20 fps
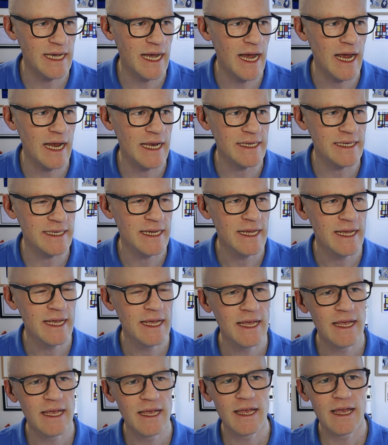And
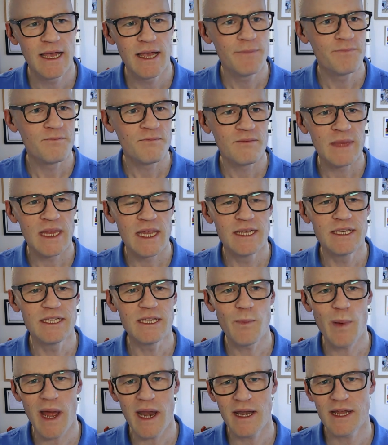
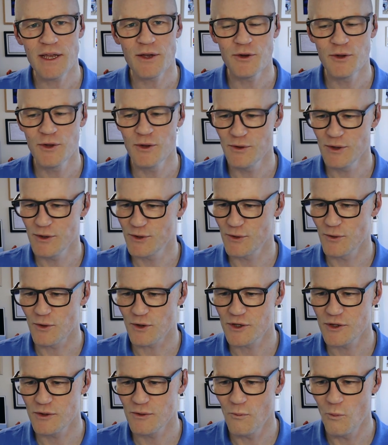depending on who you talk
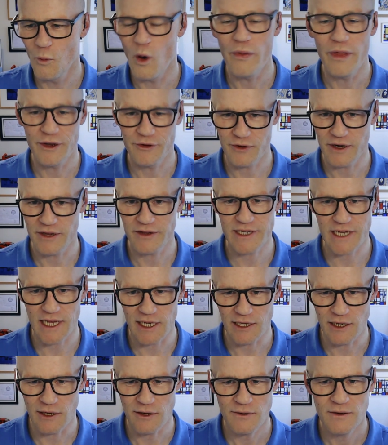to and what they're trying to sell
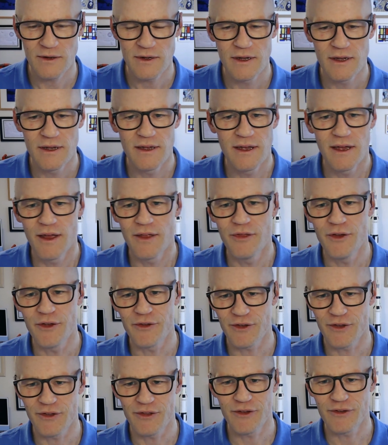you, there's
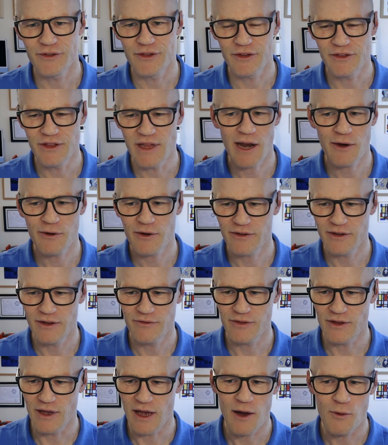this narrative
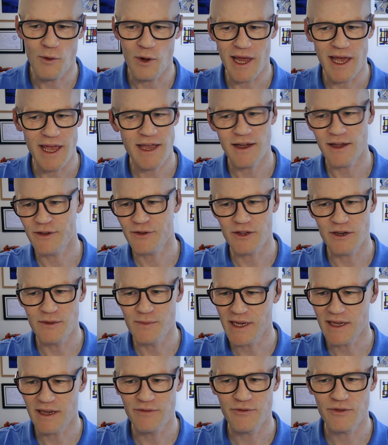that, oh well, AI is going to
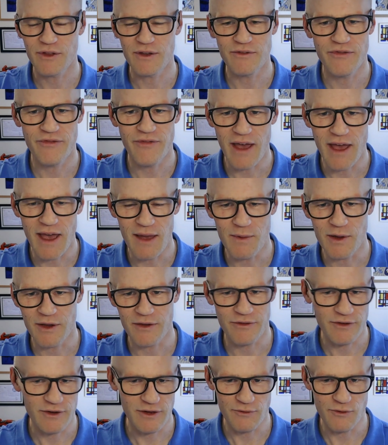make everything fair because
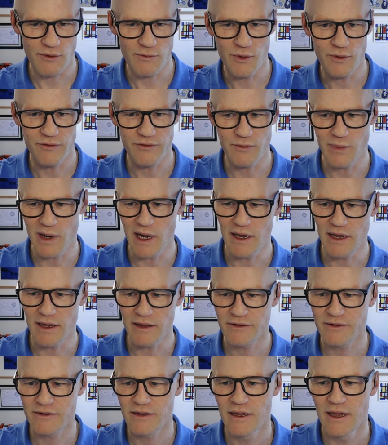it's going to remove the
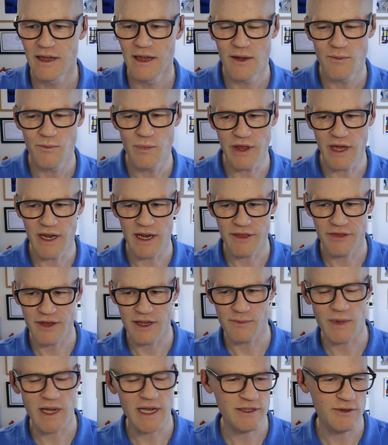bias. But then I
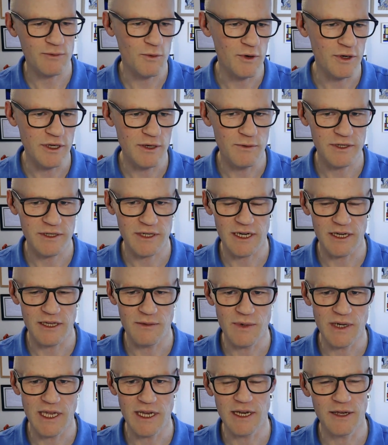think back to what you were saying at the
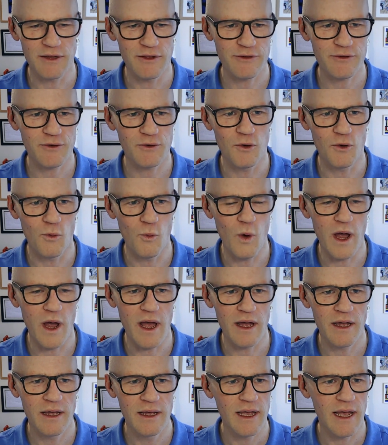beginning of this call,
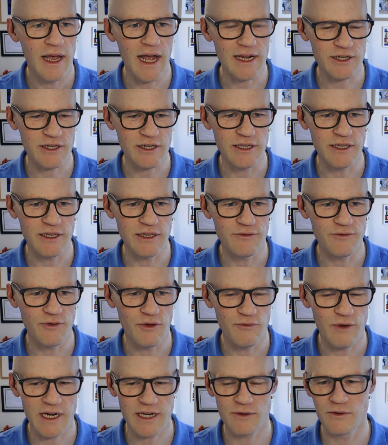where actually you've
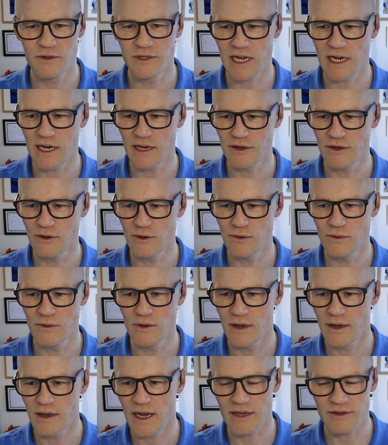got radical talent who
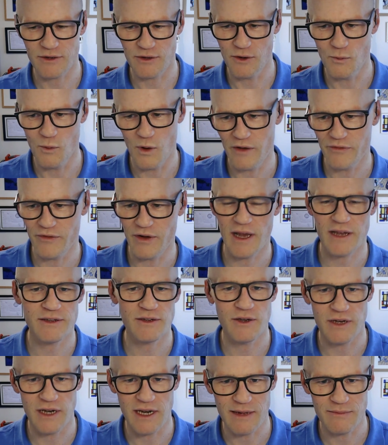hasn't got Wi-Fi, hasn't
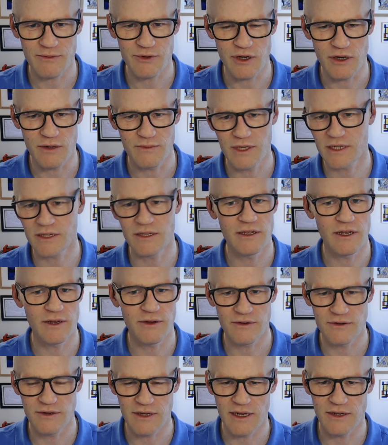got a laptop, doesn't
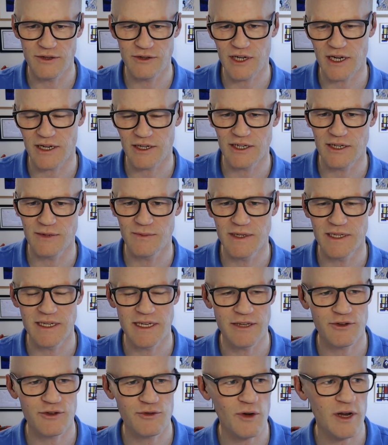know ChatGPT.
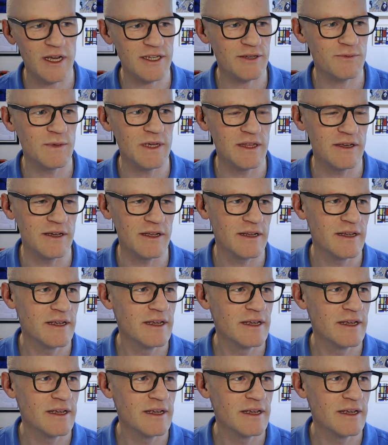It strikes me that